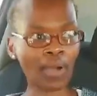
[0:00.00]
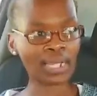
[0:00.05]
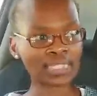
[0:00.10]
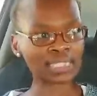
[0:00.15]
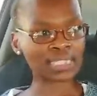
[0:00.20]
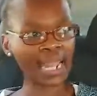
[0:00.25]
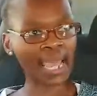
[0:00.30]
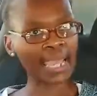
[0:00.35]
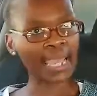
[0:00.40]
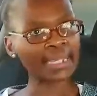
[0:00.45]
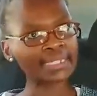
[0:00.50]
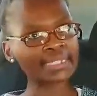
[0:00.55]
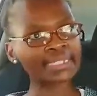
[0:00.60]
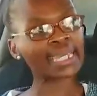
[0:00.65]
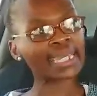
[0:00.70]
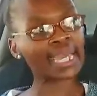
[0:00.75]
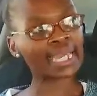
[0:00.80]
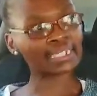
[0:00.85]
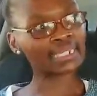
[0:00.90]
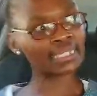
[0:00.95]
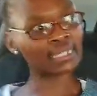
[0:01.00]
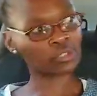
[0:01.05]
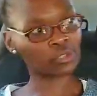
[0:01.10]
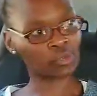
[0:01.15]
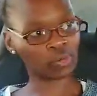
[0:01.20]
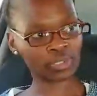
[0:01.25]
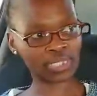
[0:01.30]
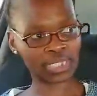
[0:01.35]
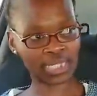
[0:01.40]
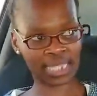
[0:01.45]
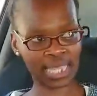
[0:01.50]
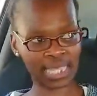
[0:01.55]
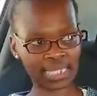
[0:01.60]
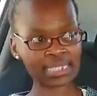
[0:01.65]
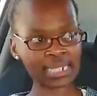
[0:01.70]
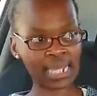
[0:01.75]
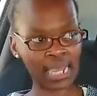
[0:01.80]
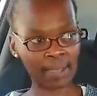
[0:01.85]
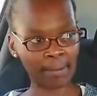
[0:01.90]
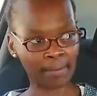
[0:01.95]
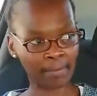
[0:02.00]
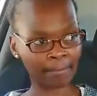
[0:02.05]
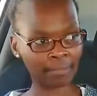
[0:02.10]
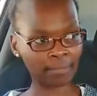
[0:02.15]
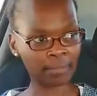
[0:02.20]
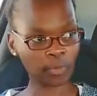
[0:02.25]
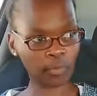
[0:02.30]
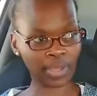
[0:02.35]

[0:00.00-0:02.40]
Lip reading: I was like 10 years old at that time